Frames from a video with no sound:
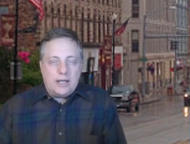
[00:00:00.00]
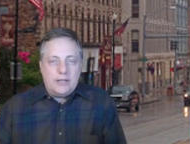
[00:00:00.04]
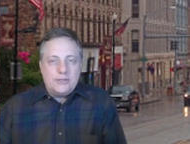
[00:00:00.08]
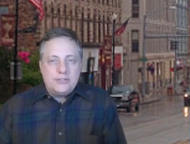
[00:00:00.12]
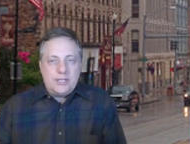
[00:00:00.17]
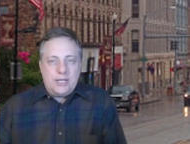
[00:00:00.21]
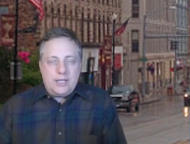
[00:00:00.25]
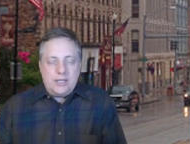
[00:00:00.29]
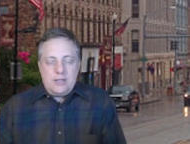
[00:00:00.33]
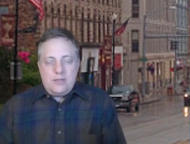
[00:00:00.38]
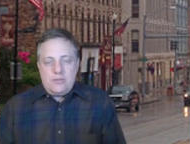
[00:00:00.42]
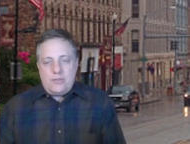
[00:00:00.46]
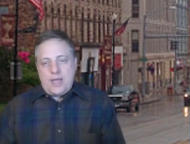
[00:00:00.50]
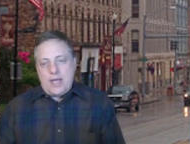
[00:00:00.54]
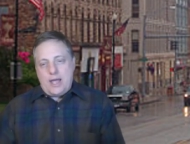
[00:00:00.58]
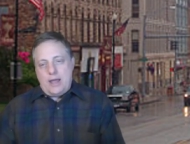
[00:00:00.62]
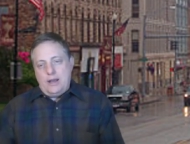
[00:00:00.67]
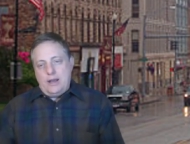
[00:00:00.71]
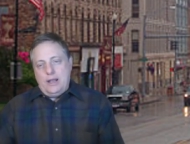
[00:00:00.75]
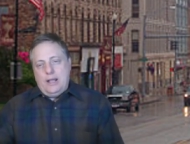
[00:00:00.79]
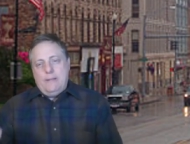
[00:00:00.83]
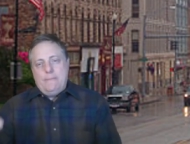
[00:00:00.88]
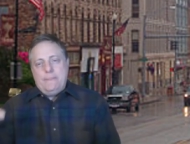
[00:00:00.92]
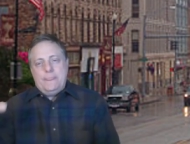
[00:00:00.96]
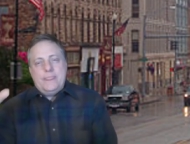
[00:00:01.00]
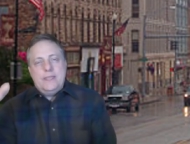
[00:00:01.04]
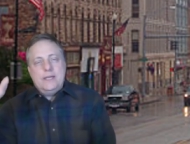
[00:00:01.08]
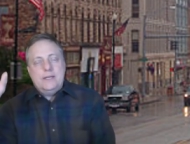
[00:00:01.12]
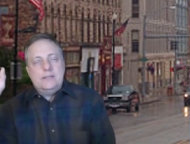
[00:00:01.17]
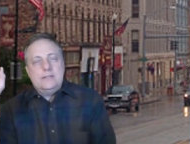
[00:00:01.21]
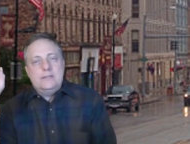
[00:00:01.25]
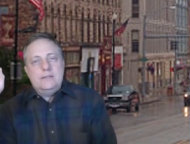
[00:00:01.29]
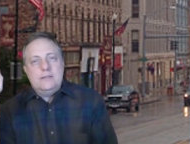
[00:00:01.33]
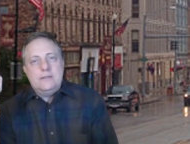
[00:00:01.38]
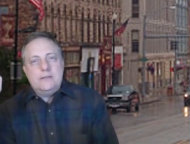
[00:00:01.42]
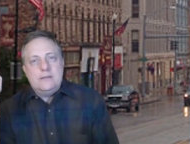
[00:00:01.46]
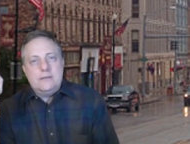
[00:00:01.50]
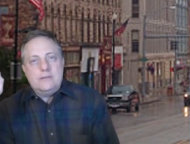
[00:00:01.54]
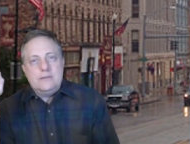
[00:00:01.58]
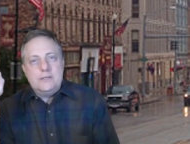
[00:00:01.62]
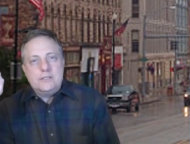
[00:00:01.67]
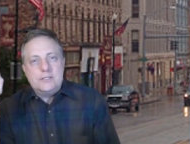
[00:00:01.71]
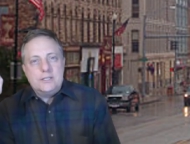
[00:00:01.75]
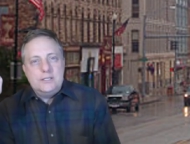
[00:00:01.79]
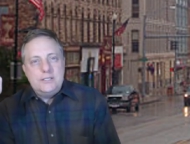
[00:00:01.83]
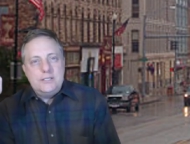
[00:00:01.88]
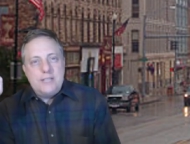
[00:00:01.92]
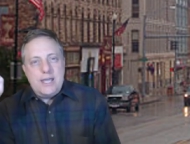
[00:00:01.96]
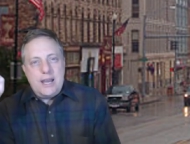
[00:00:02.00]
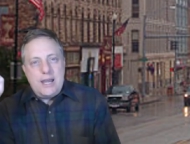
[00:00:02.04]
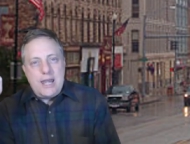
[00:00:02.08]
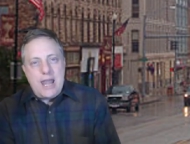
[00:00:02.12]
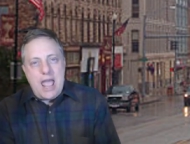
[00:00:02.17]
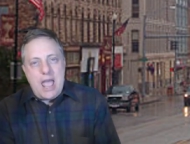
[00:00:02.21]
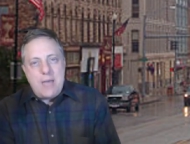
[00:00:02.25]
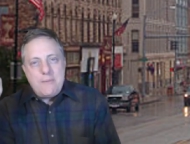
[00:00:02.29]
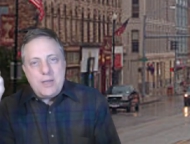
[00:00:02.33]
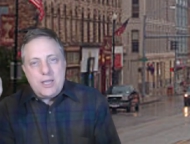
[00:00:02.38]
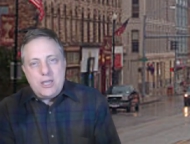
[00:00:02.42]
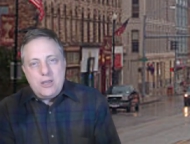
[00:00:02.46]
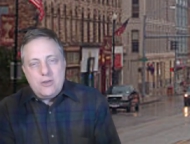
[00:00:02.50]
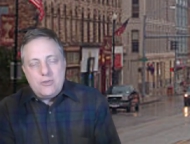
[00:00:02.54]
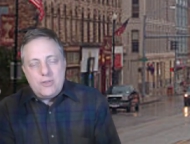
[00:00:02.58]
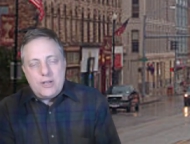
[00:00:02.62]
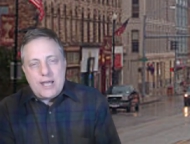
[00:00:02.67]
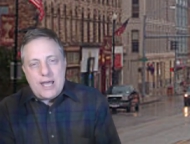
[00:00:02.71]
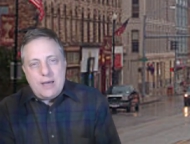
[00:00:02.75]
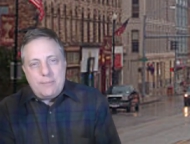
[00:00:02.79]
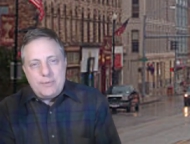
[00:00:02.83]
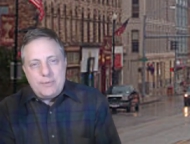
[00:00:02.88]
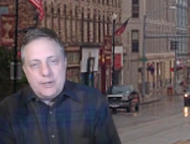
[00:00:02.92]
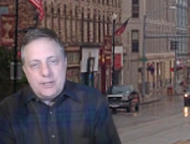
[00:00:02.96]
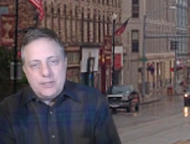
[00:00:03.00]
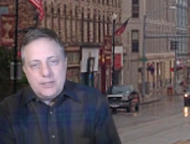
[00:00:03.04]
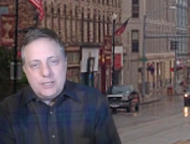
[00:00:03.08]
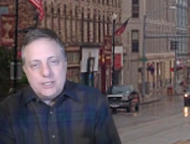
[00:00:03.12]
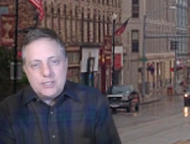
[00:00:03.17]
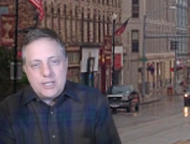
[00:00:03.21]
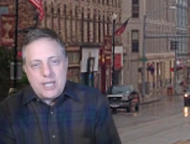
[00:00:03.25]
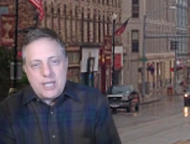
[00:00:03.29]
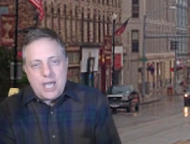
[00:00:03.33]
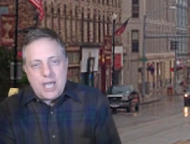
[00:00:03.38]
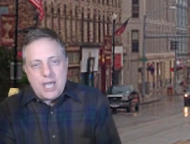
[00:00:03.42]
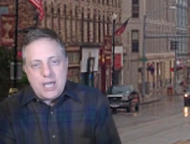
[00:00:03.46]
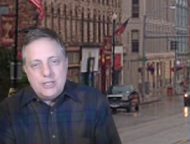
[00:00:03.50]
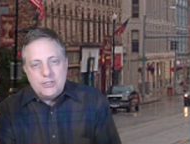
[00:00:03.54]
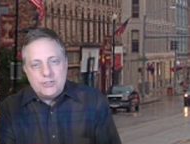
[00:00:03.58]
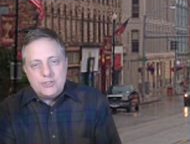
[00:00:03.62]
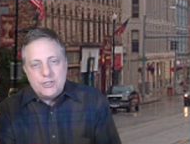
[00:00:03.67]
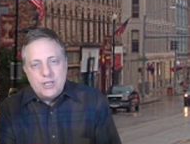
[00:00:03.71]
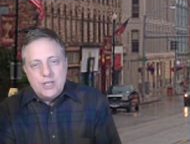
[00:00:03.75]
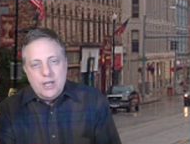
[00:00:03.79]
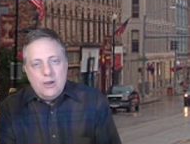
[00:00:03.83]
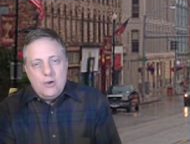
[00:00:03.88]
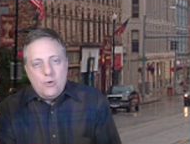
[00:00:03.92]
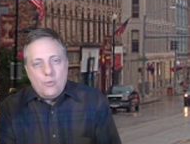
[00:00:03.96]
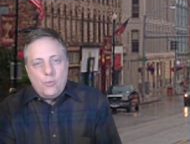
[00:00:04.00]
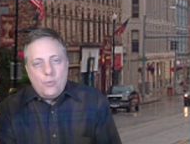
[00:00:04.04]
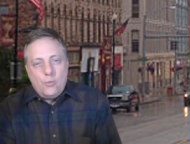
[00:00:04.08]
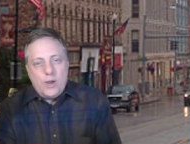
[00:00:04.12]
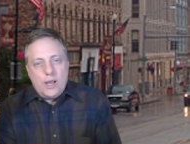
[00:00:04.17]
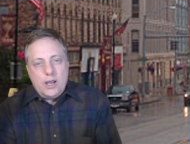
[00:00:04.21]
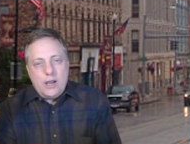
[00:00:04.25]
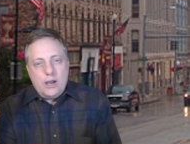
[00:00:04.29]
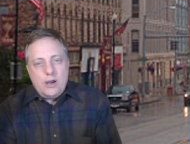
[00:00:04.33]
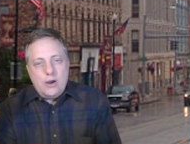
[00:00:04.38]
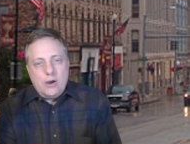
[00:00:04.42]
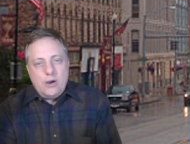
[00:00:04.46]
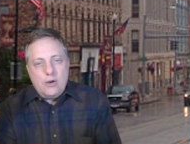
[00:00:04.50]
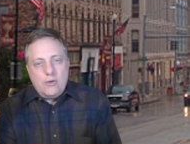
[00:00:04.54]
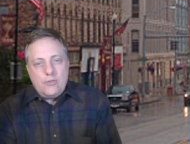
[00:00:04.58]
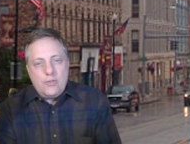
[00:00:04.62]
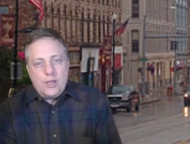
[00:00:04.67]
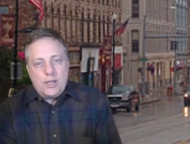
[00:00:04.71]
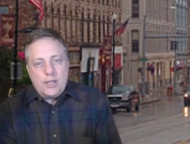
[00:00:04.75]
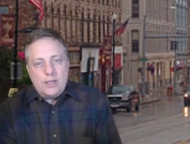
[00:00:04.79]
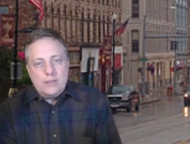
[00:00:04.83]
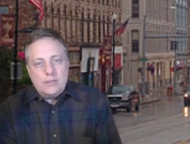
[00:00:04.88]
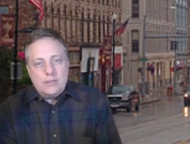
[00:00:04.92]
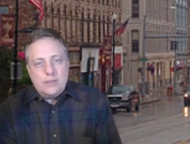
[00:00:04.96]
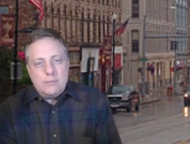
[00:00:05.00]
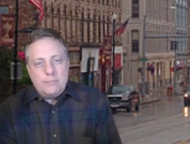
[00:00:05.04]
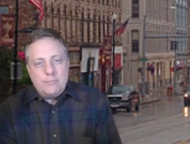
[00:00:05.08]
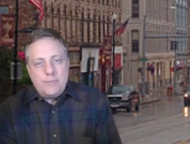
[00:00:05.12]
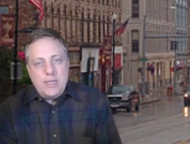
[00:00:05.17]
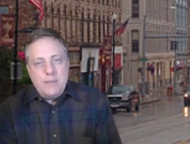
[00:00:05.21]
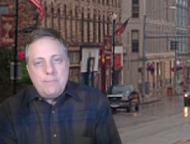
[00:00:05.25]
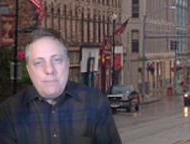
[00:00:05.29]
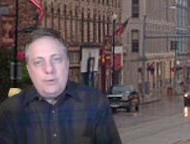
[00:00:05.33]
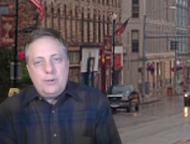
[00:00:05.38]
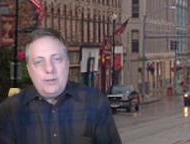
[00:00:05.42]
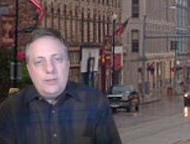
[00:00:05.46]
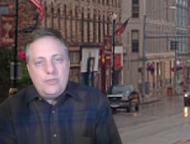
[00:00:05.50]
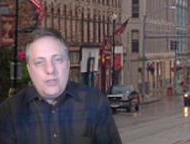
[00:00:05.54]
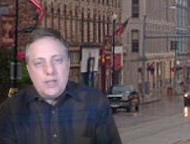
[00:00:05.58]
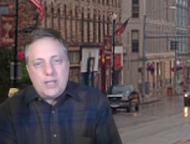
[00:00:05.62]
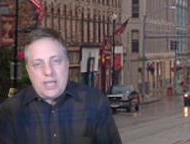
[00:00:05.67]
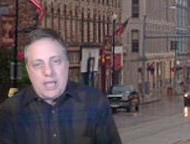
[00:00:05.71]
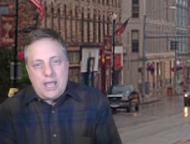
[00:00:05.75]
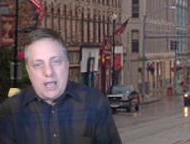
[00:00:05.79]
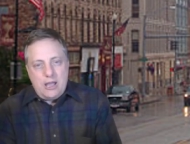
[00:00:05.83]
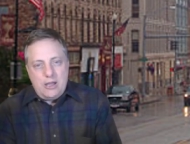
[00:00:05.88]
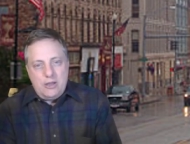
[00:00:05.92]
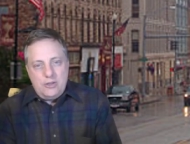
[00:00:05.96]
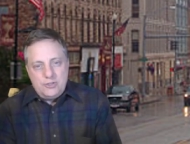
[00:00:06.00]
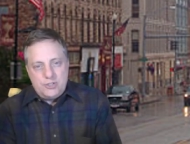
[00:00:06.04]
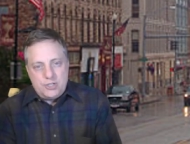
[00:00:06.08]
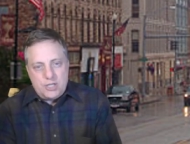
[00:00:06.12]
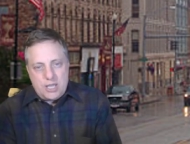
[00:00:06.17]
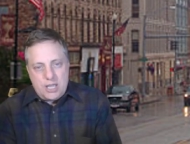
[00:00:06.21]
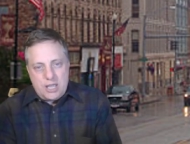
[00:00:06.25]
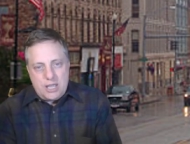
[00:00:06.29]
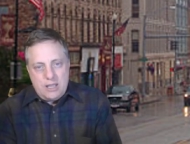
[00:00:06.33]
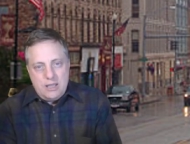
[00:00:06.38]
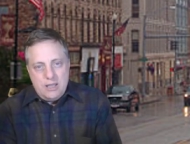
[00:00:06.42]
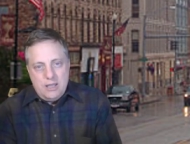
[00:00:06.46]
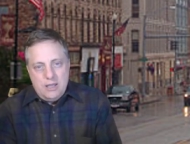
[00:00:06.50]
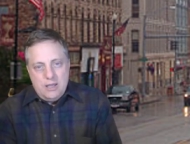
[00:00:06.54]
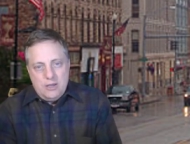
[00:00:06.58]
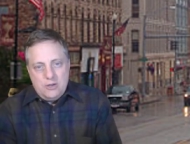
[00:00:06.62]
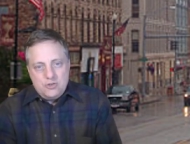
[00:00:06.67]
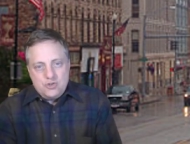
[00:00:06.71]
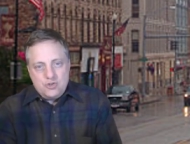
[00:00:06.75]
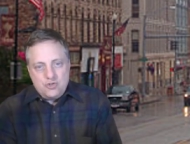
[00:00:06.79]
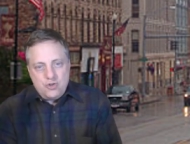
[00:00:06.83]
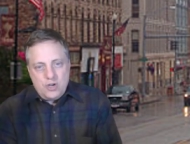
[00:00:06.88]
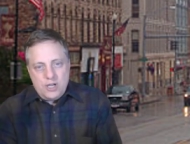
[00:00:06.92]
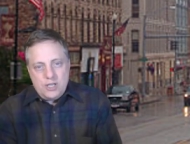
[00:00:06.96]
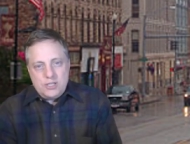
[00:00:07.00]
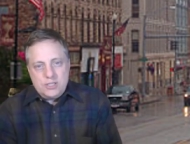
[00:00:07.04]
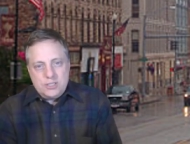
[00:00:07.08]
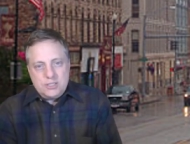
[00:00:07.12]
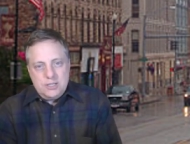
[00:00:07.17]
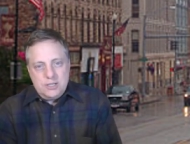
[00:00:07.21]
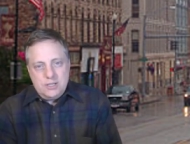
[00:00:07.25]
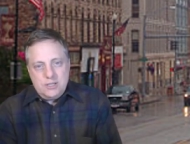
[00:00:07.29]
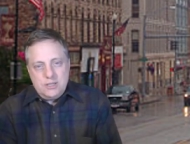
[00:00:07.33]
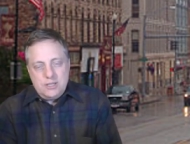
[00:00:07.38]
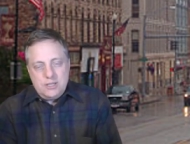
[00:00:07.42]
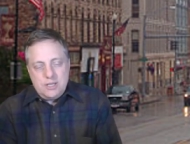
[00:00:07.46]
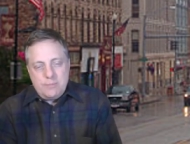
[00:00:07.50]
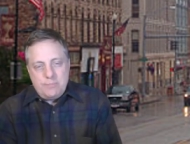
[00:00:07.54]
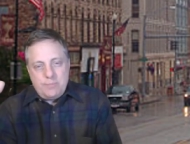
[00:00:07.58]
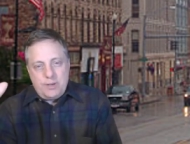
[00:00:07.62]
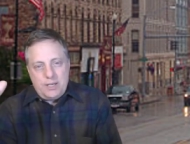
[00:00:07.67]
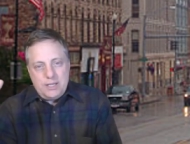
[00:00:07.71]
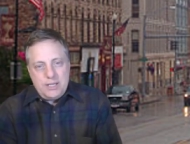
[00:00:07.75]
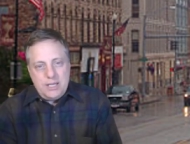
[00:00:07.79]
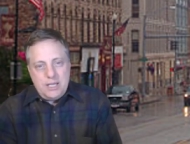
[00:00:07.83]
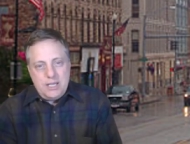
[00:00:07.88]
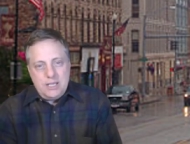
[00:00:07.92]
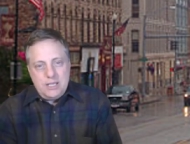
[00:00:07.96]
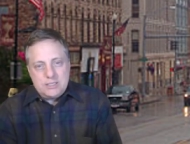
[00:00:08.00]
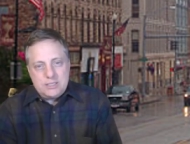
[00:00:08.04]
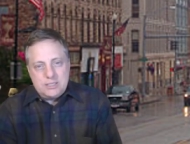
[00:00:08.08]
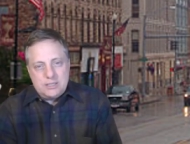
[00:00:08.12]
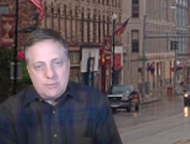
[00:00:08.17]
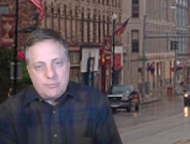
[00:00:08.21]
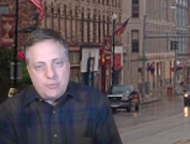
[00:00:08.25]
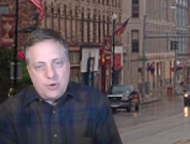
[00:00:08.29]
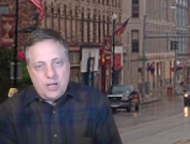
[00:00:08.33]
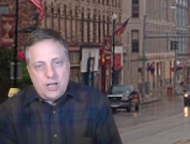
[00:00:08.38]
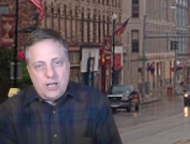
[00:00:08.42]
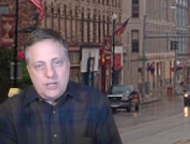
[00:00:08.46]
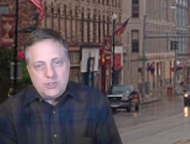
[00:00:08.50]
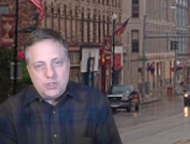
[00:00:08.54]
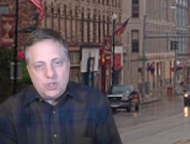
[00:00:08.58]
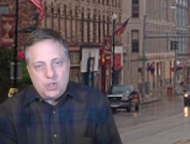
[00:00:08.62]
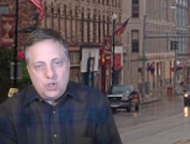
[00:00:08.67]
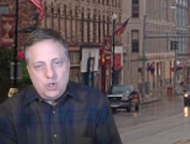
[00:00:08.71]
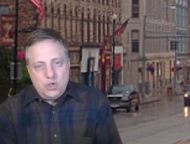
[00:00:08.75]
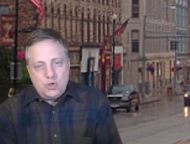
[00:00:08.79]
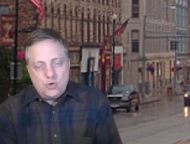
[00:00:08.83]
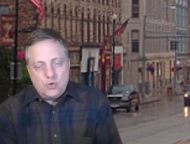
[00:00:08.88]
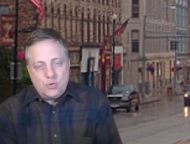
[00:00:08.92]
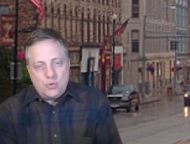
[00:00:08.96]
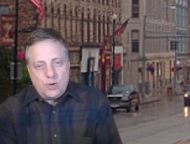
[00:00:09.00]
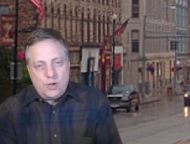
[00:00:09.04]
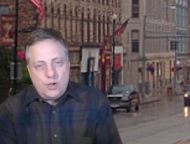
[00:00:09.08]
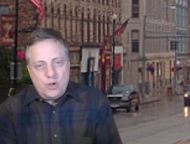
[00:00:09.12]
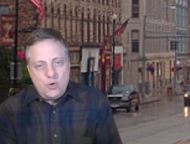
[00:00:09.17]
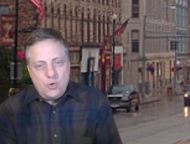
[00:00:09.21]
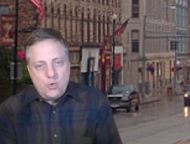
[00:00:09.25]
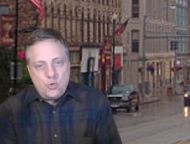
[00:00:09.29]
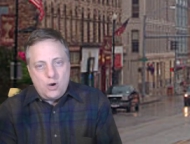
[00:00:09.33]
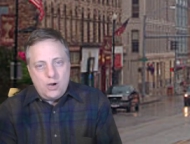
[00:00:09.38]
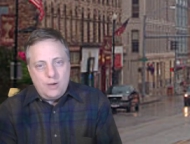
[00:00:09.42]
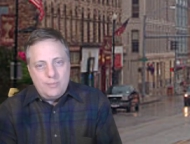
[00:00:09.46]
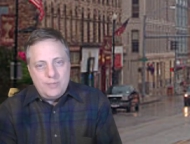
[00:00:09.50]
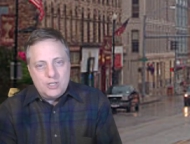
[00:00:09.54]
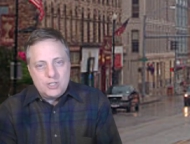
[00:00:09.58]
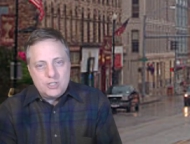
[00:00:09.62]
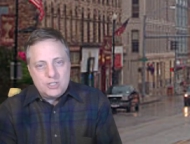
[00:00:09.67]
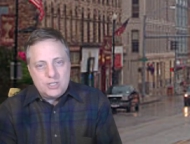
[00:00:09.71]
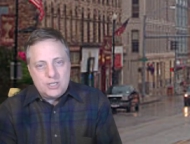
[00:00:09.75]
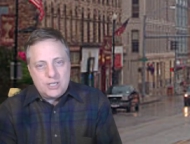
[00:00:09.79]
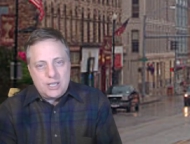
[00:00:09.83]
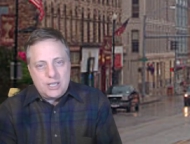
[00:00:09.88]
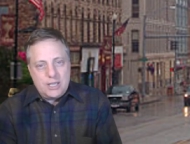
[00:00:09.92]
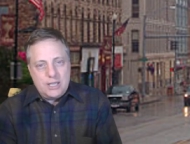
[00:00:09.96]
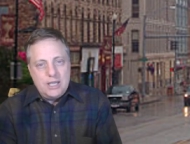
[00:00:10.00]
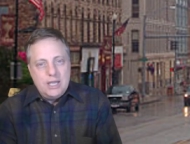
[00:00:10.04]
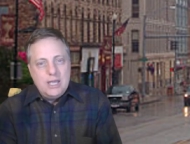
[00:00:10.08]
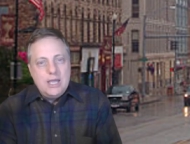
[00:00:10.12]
I'll tell you that, that the, there's a dynamic here that happened in this case where the, the people in the county trusted the police and the prosecutor enormously,